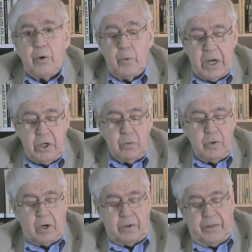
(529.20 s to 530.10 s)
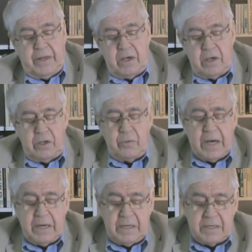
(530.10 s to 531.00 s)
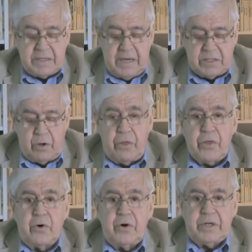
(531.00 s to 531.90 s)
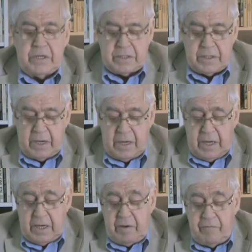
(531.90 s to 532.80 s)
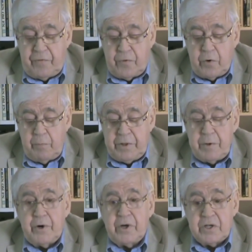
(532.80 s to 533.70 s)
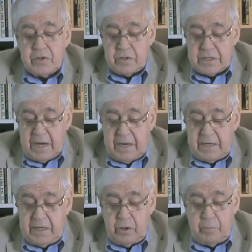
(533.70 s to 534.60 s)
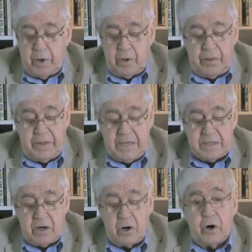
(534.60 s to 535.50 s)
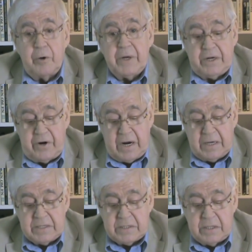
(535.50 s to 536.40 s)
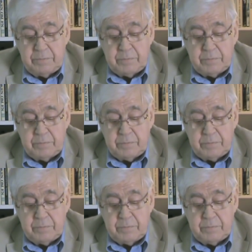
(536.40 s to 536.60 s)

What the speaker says: Why do not the United States authorities inform the American society about these harming drugs?